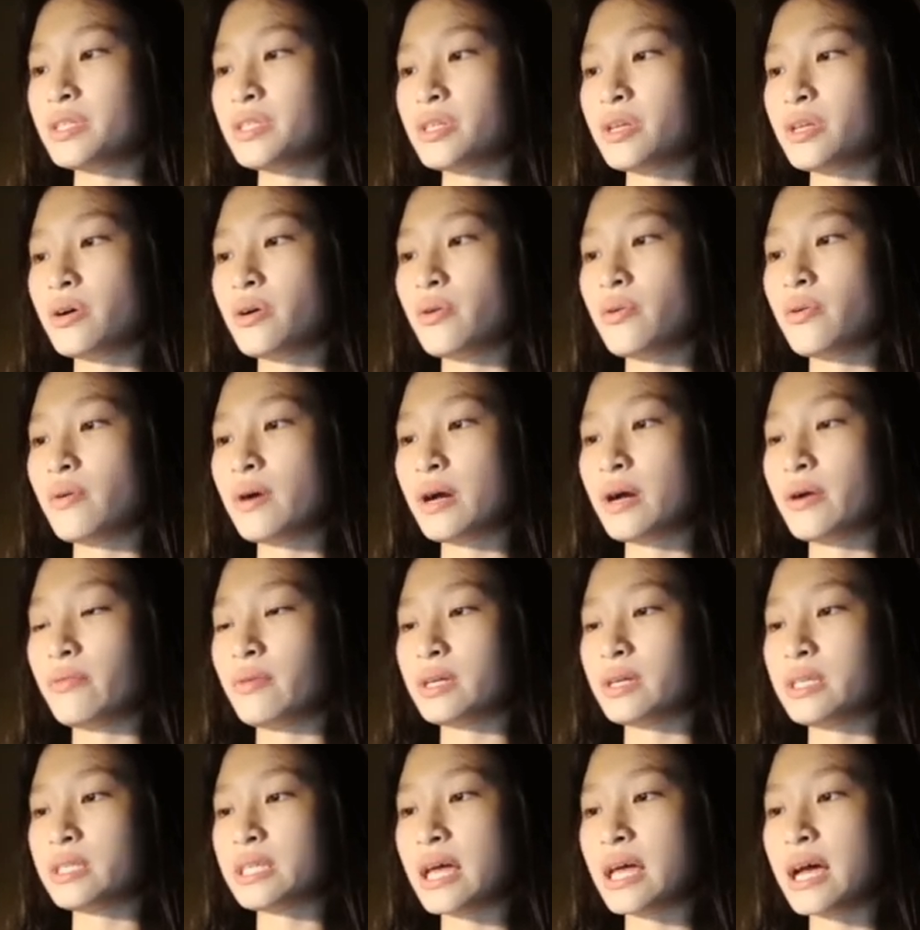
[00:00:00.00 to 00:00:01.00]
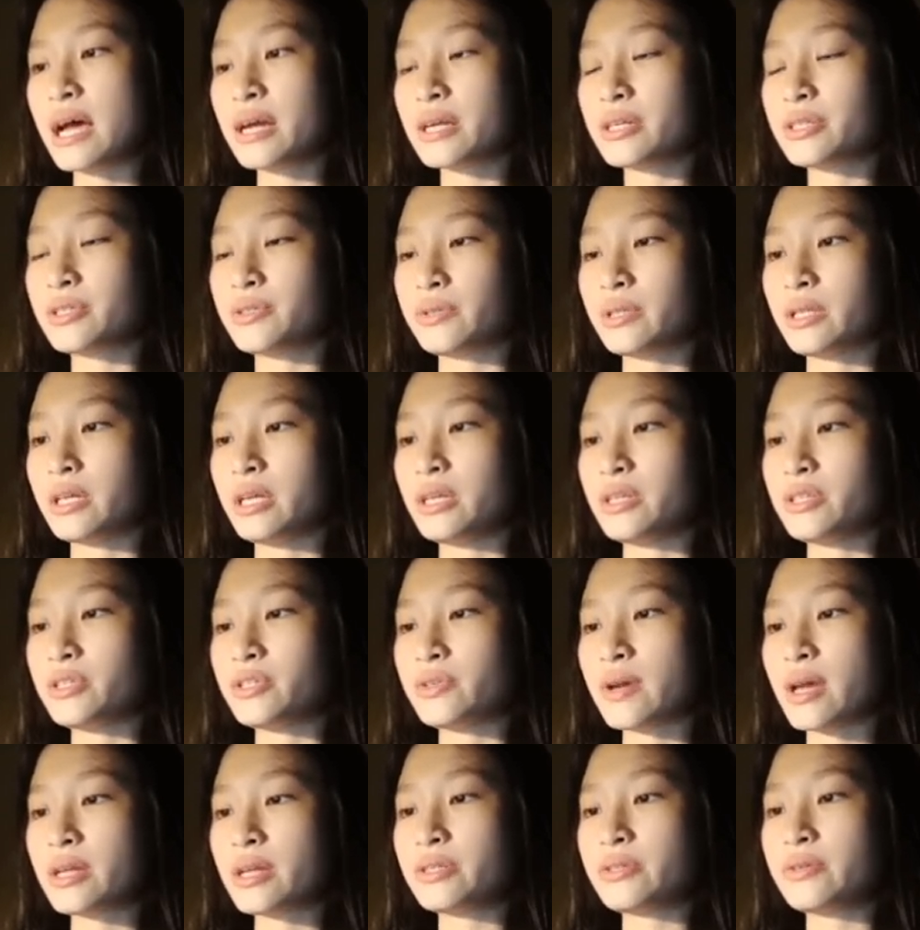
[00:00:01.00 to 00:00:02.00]
So I was actually
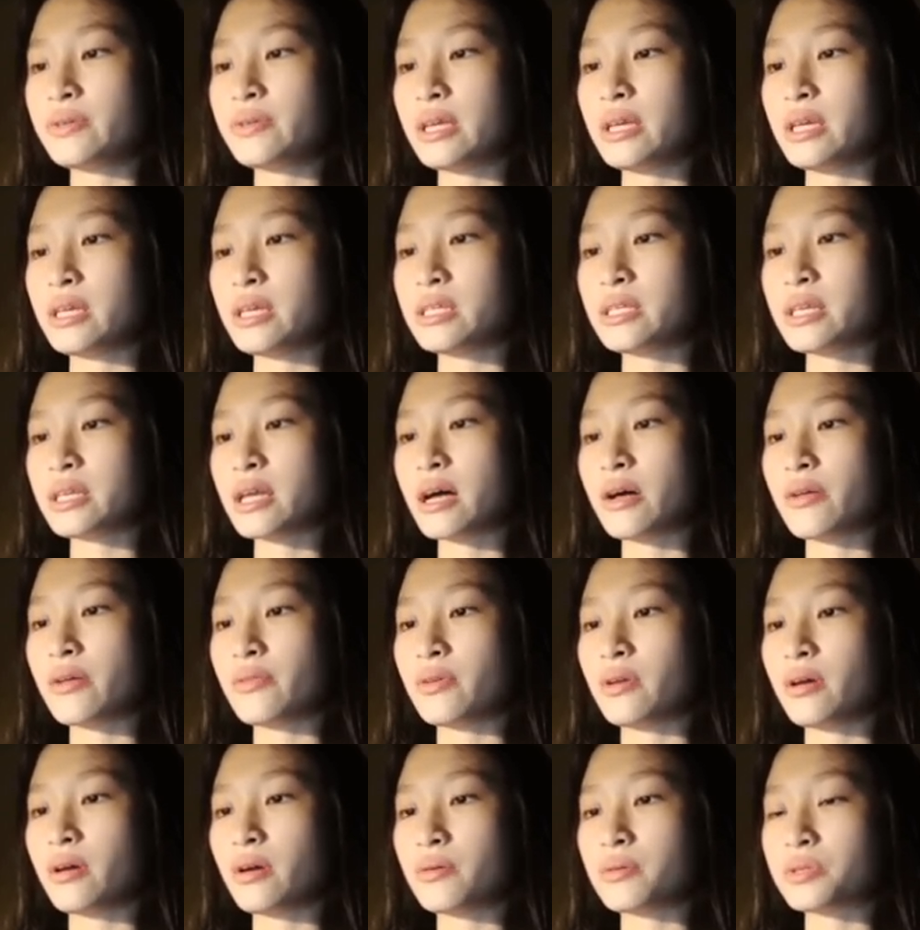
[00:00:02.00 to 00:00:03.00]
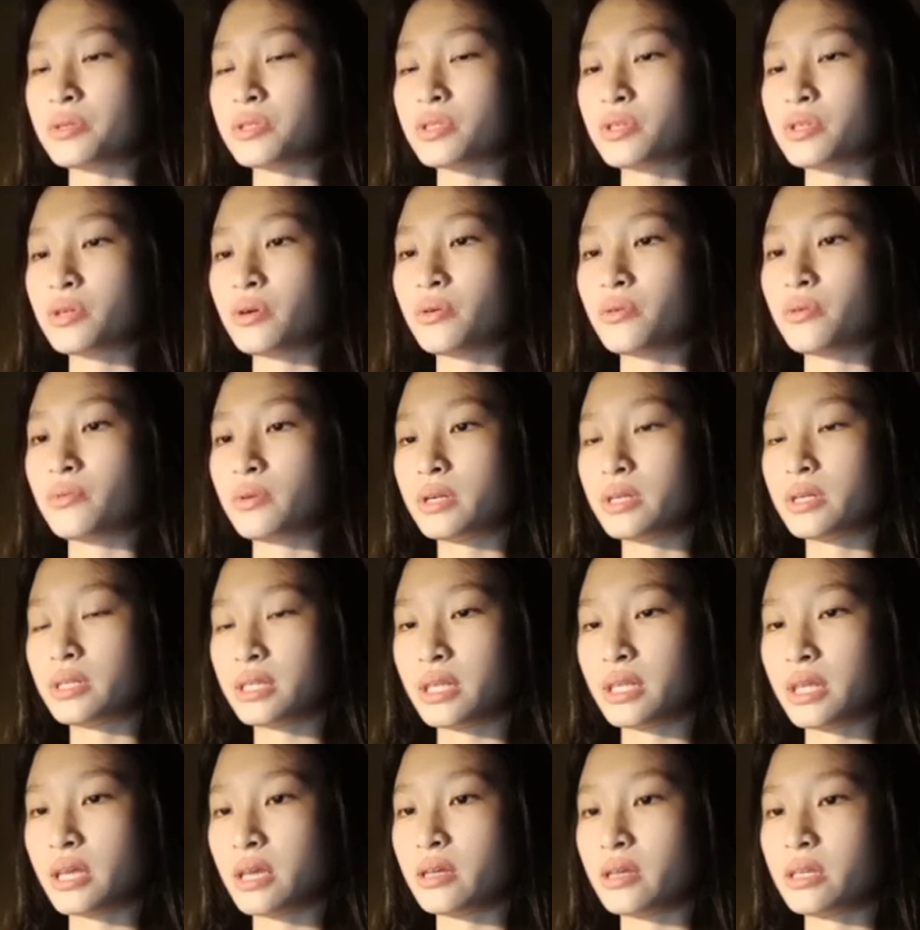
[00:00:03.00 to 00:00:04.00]
trying to ease out the whole story
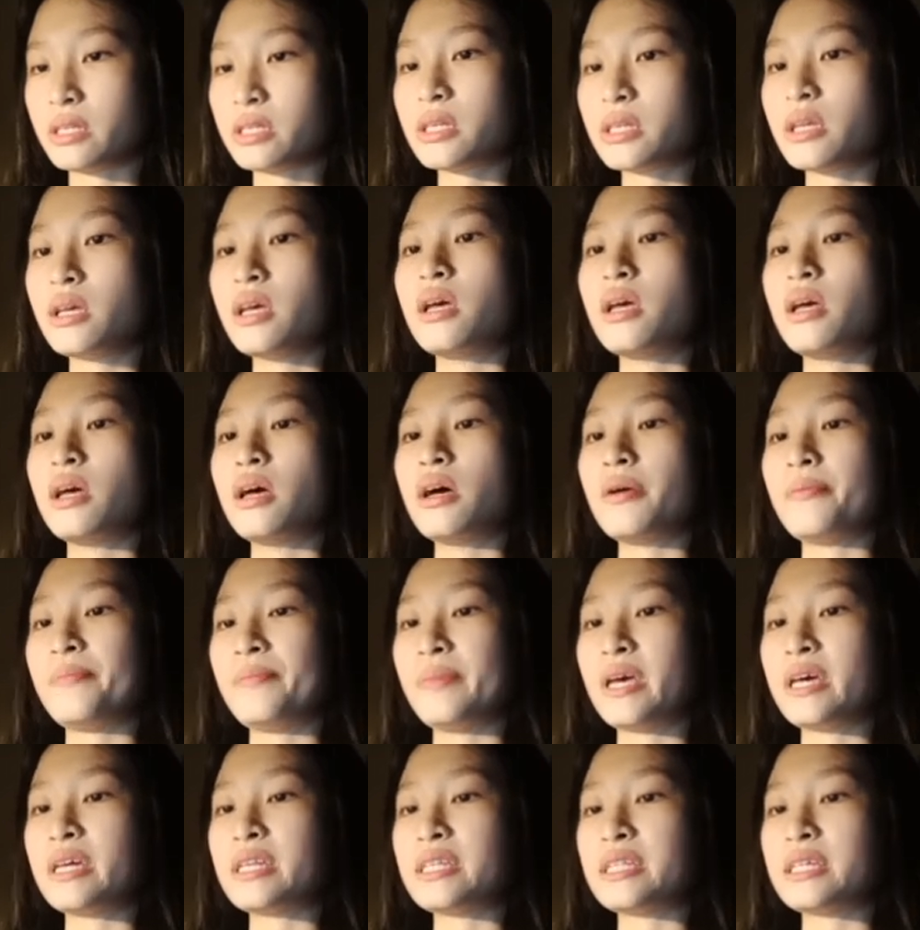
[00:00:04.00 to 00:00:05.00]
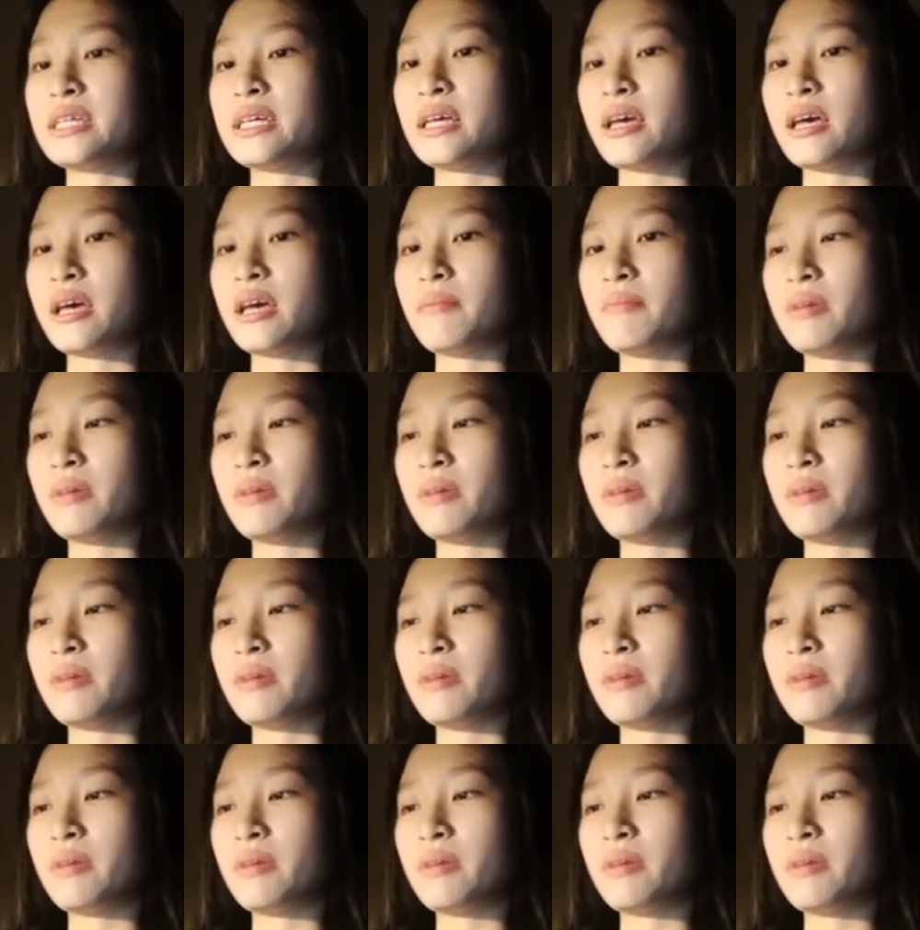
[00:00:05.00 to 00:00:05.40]
things a bit.